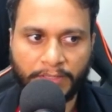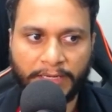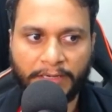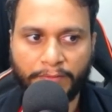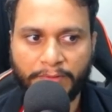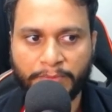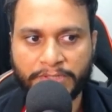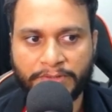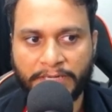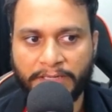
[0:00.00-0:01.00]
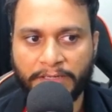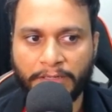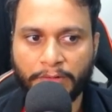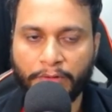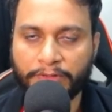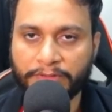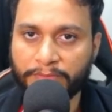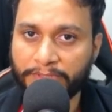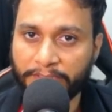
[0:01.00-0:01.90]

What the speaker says: and we must write an algorithm